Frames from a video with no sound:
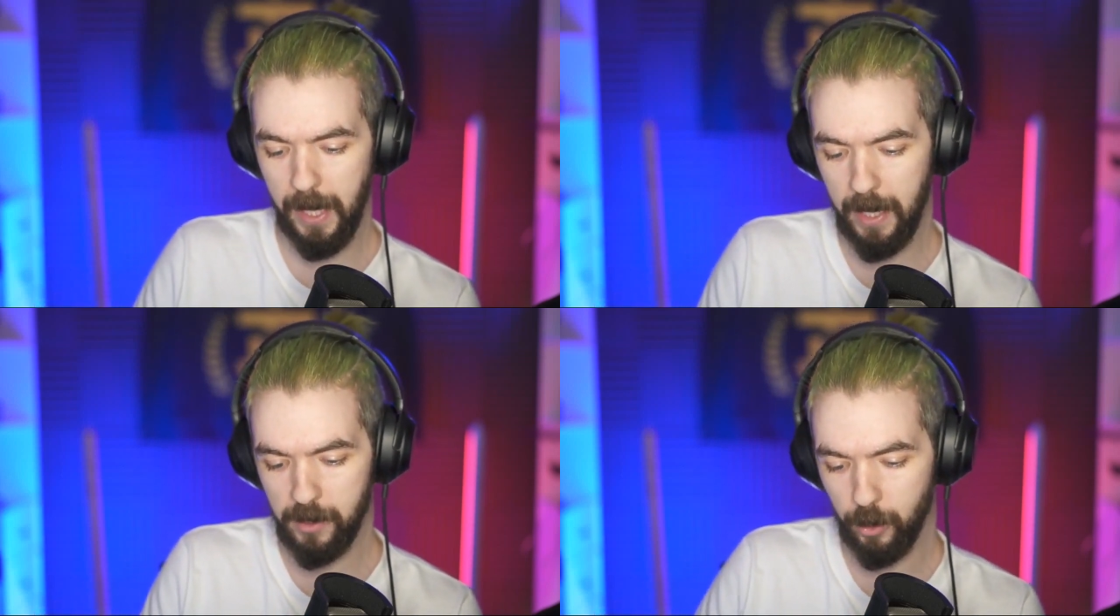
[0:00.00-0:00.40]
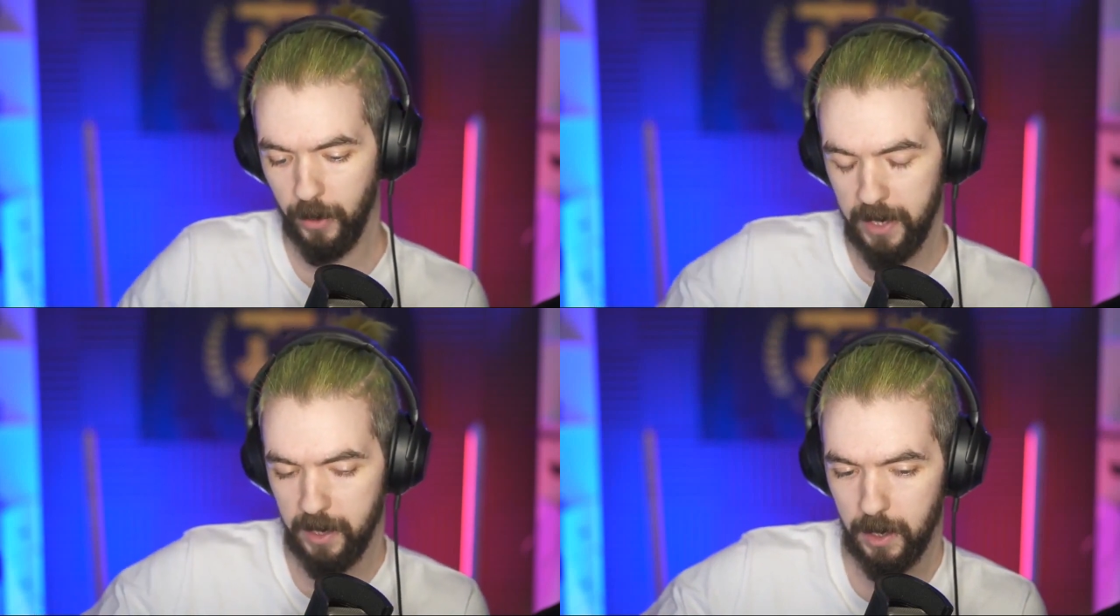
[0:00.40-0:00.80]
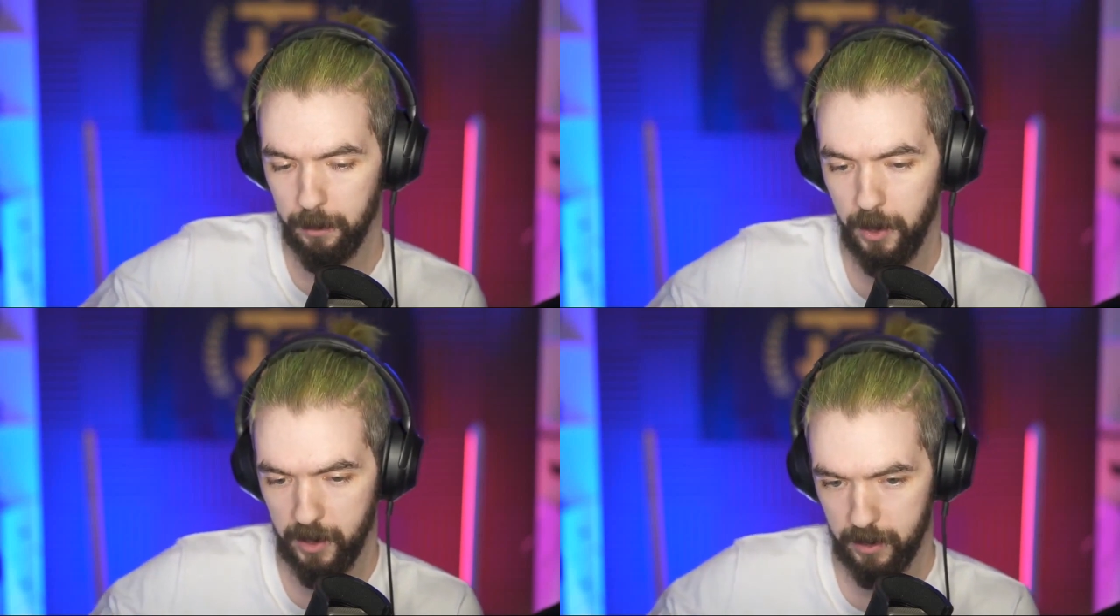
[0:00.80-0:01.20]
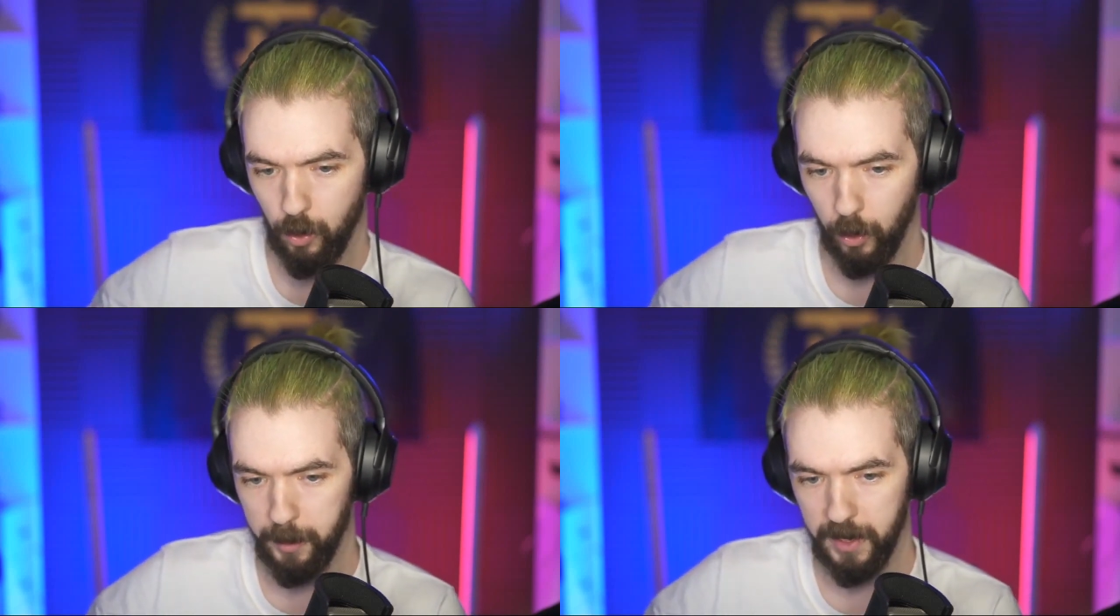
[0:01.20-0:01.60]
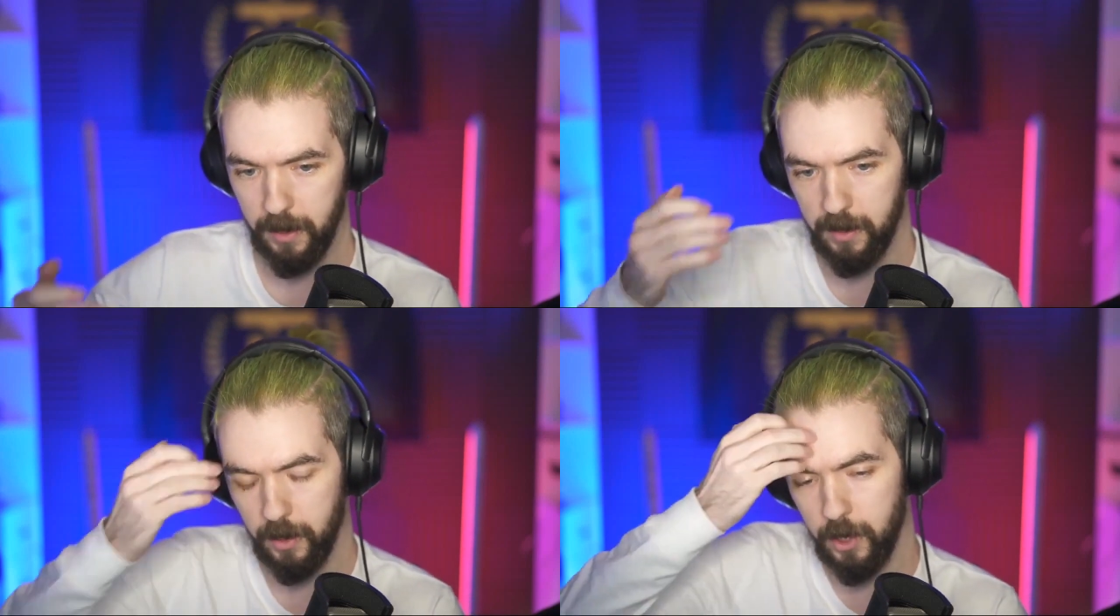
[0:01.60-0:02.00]
as crazy numbers as Corp
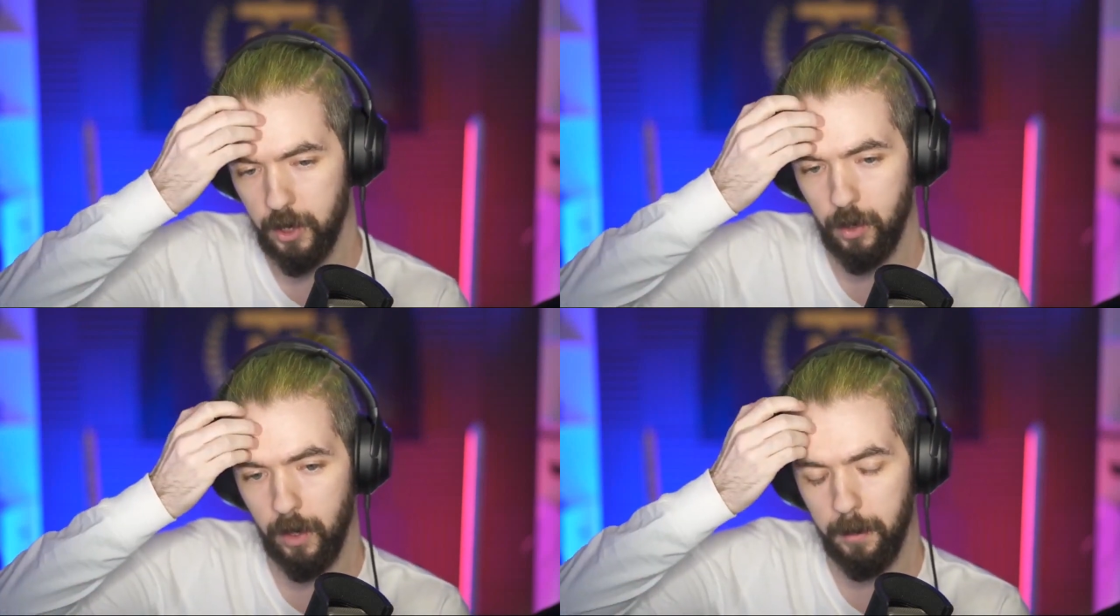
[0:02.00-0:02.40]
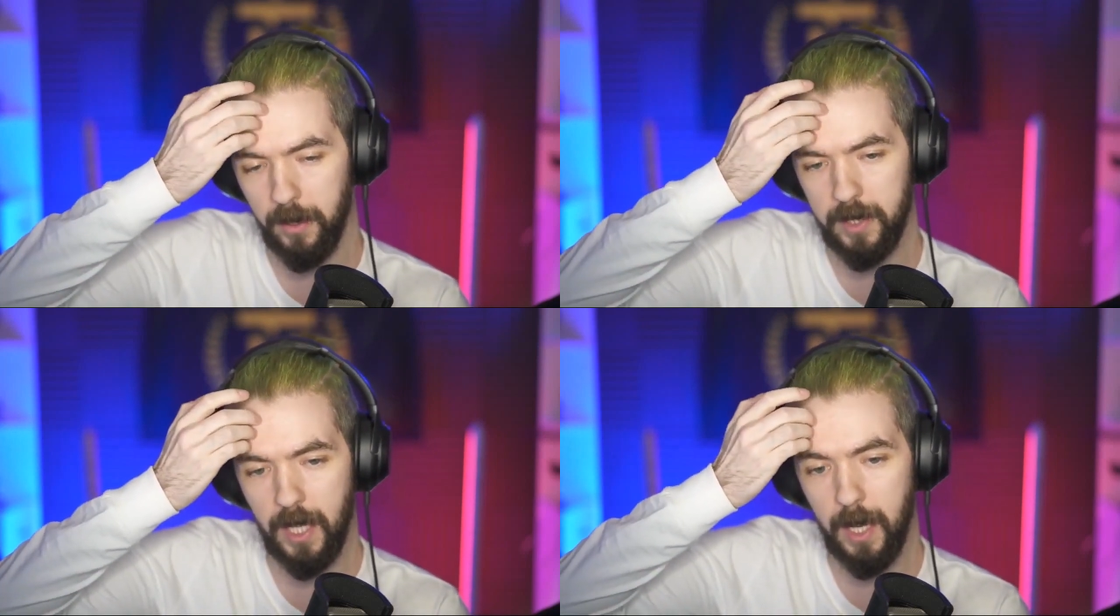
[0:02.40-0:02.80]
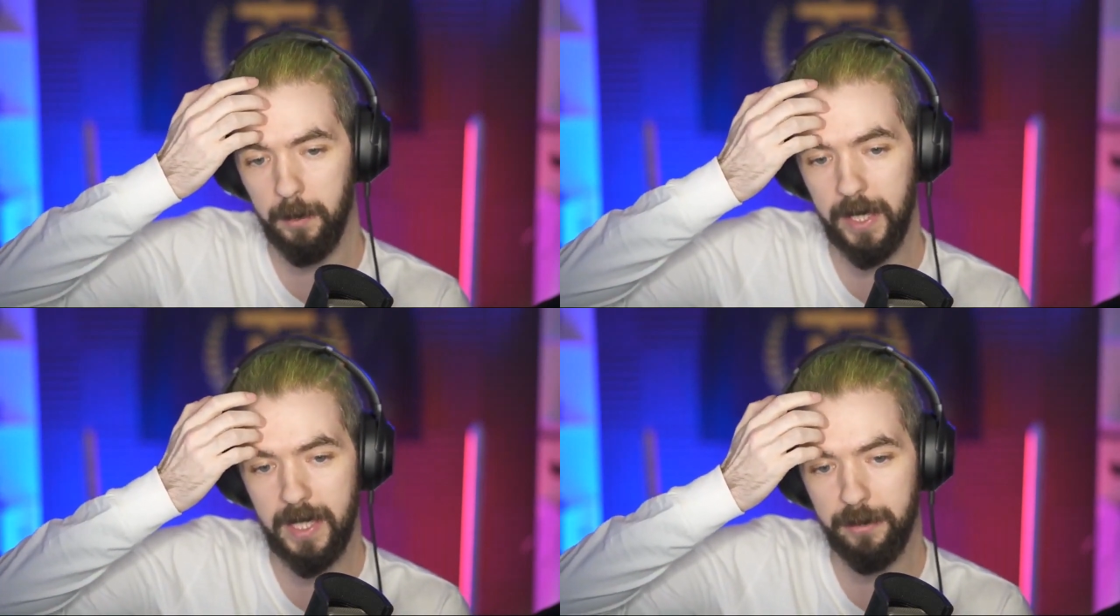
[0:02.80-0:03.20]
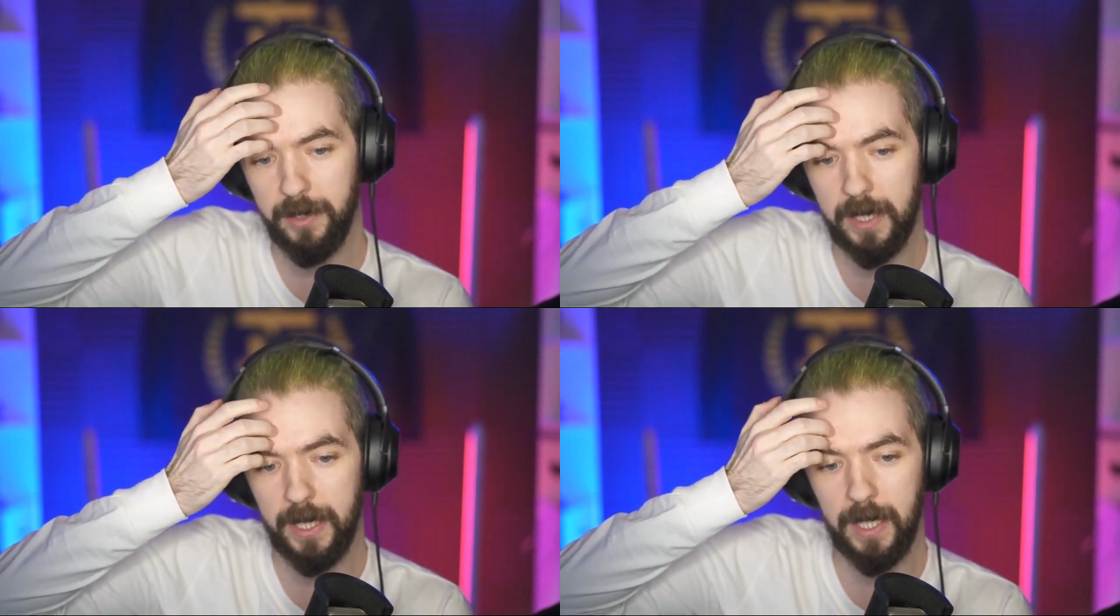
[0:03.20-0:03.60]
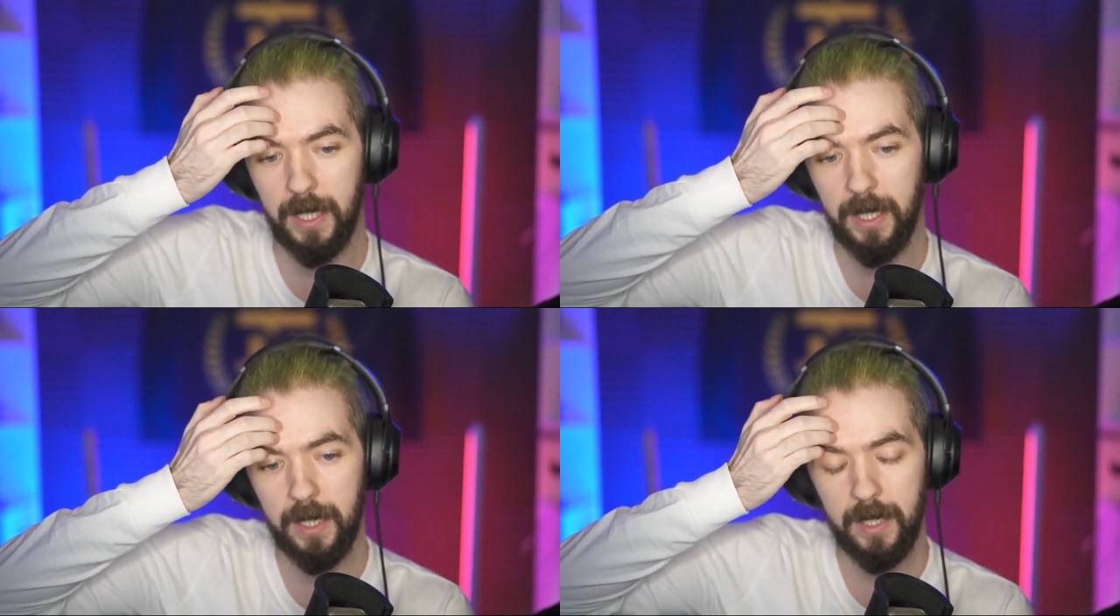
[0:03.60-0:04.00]
did in such a short amount of time, but I definitely...